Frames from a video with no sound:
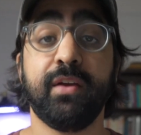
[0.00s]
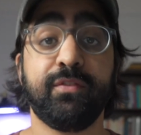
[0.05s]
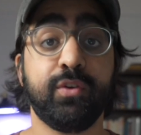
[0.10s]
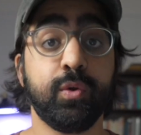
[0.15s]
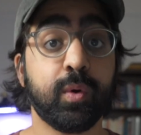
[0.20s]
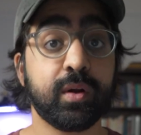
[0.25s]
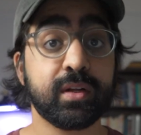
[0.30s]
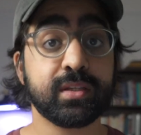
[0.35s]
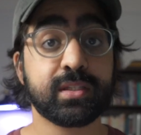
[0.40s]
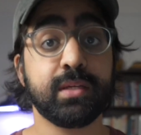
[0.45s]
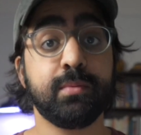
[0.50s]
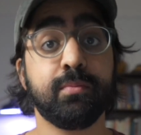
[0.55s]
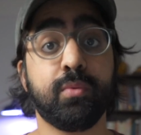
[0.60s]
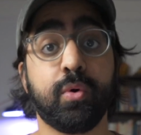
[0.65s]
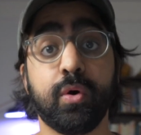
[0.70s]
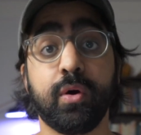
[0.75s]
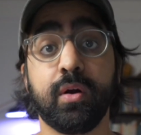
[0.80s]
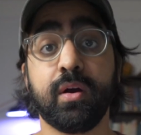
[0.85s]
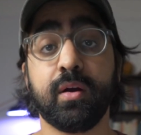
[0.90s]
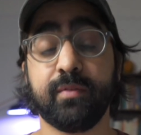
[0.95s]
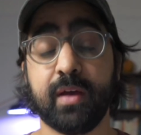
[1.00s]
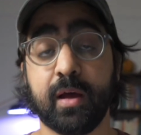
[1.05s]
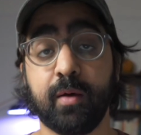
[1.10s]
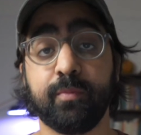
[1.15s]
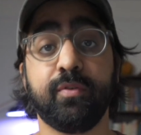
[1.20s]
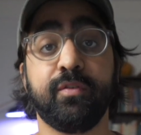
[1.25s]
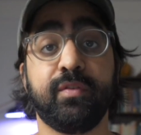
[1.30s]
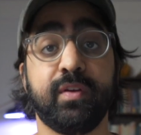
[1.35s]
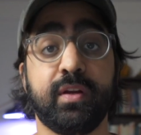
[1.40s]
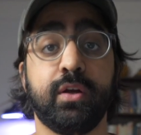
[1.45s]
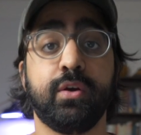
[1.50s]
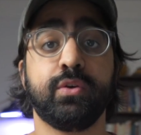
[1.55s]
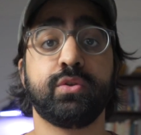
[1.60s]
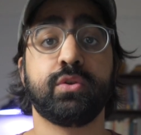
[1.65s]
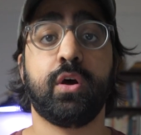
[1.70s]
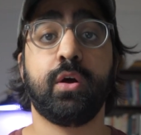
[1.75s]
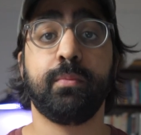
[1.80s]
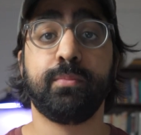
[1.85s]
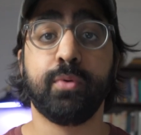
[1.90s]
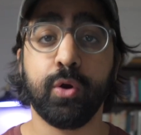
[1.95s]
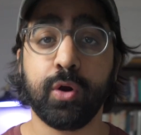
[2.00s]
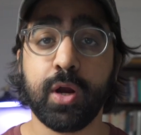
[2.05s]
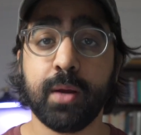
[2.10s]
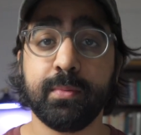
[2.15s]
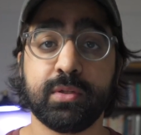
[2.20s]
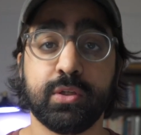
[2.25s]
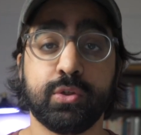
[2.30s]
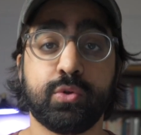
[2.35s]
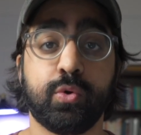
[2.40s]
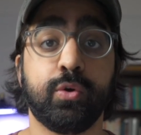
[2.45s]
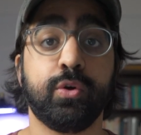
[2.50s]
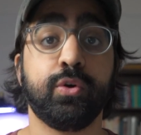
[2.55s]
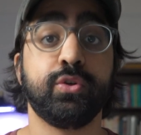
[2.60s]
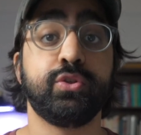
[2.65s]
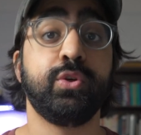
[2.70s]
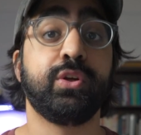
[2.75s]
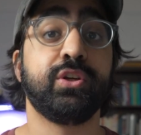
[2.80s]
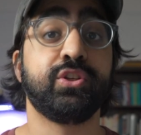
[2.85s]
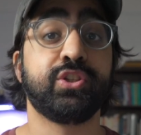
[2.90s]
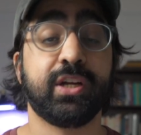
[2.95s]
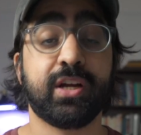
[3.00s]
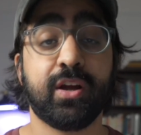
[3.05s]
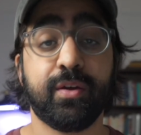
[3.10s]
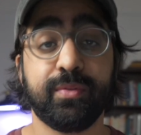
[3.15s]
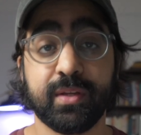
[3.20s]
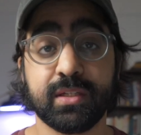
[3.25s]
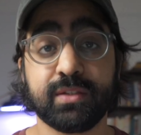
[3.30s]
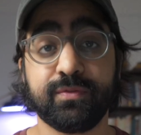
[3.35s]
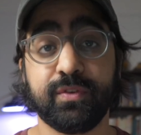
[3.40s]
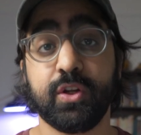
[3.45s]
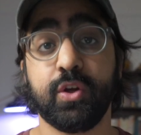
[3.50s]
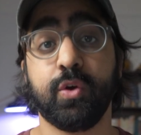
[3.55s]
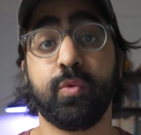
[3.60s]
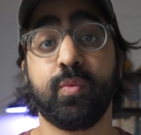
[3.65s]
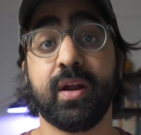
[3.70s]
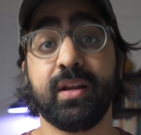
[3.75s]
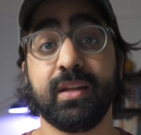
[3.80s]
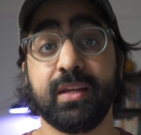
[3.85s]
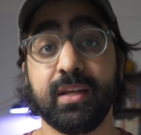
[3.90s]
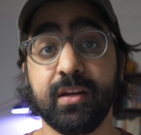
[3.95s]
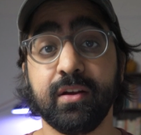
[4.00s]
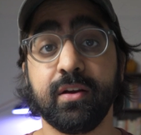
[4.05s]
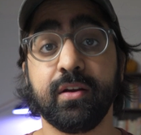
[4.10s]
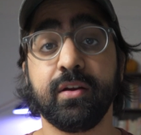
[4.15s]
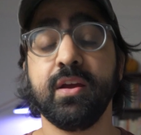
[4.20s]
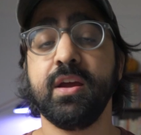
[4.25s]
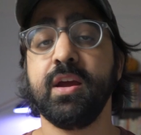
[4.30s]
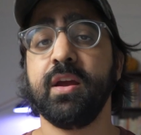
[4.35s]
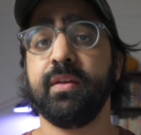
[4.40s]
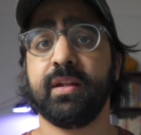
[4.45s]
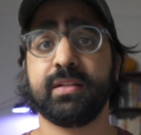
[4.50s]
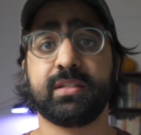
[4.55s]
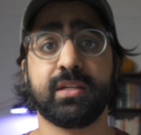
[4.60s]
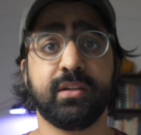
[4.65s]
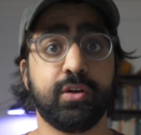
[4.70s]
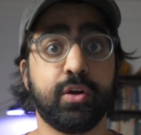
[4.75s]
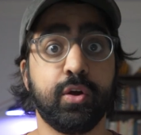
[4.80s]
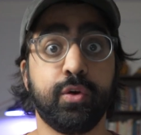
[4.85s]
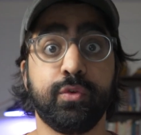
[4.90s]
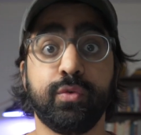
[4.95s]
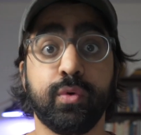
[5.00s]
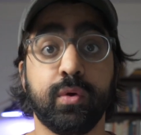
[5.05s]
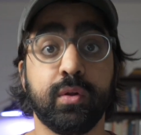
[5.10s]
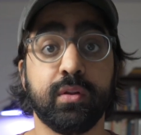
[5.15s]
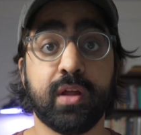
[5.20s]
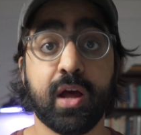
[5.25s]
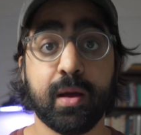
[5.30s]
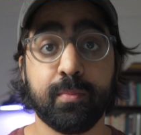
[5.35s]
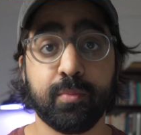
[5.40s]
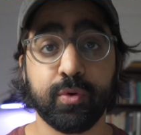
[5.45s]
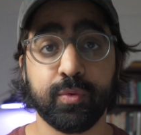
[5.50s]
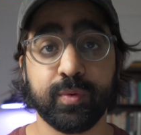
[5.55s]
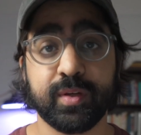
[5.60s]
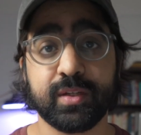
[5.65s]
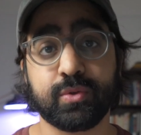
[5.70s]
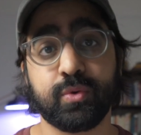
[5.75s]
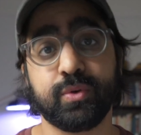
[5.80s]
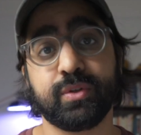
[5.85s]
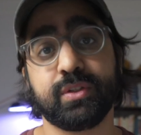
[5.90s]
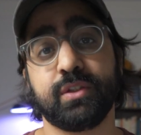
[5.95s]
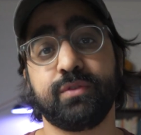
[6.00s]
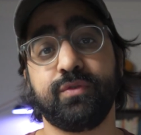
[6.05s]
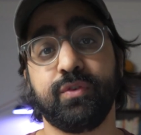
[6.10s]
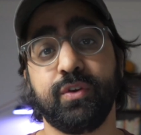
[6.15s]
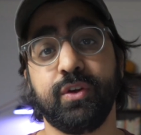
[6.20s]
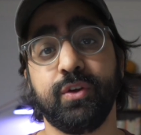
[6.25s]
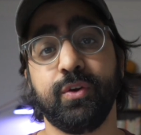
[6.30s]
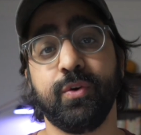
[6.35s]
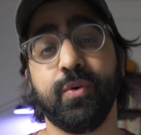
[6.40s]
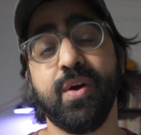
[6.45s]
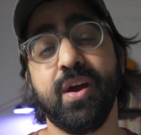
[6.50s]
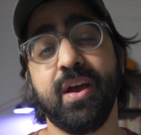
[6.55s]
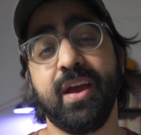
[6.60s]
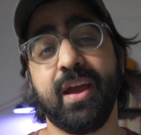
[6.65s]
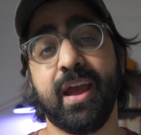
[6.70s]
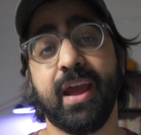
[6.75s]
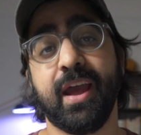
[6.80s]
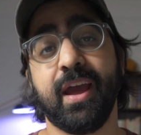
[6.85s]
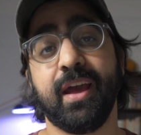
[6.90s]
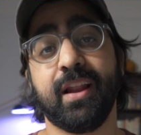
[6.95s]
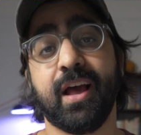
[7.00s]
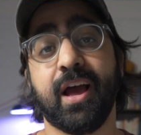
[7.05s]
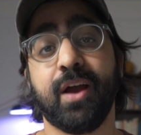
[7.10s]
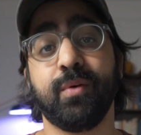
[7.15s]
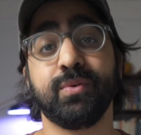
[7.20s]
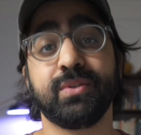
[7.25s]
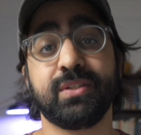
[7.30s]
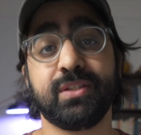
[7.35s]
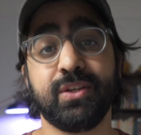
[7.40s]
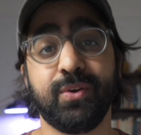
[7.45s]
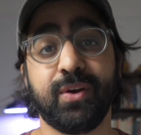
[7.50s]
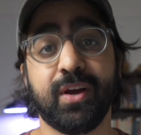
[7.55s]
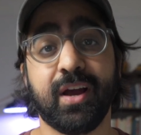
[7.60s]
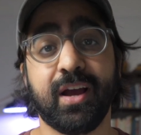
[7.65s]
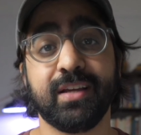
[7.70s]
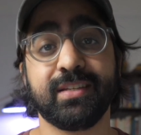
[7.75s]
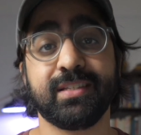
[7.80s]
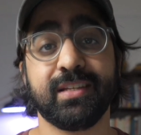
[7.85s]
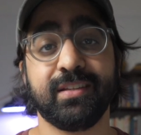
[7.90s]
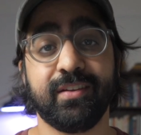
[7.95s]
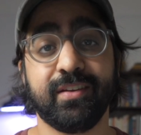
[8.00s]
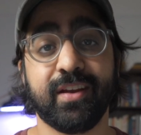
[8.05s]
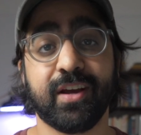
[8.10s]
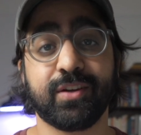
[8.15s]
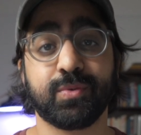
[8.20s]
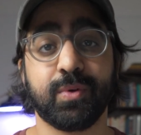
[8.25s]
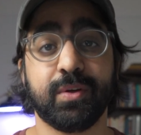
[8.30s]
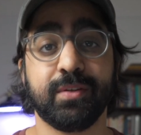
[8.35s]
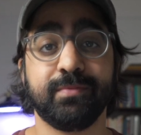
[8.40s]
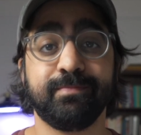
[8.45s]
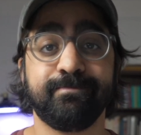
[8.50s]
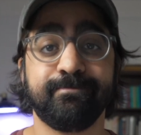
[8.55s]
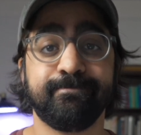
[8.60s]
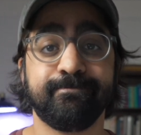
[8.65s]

If you wanna see more helpful videos on programming tutorials, you can check out this video right here. That's gonna go through a lot more resources for you. And I will see you guys in the next one.